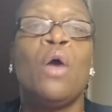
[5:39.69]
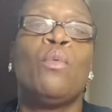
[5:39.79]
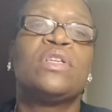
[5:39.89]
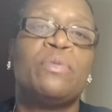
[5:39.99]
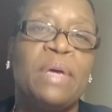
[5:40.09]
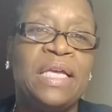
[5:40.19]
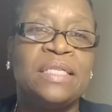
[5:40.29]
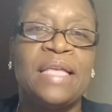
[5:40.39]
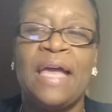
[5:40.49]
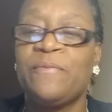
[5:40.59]
which
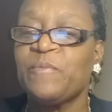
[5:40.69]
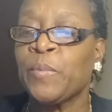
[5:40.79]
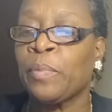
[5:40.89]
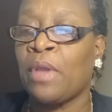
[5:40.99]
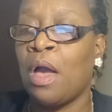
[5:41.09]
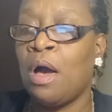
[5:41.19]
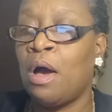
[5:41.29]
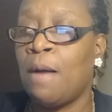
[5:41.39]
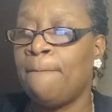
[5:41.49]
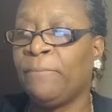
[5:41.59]
means that
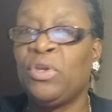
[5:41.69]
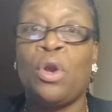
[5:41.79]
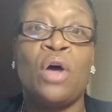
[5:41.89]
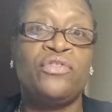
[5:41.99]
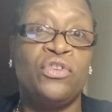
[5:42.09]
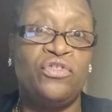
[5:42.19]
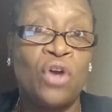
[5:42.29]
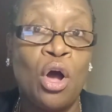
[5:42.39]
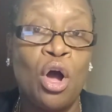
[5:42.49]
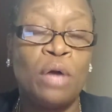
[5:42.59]
you lost your
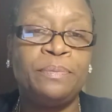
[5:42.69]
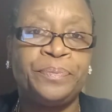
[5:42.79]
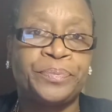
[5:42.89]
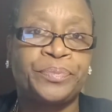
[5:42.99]
job,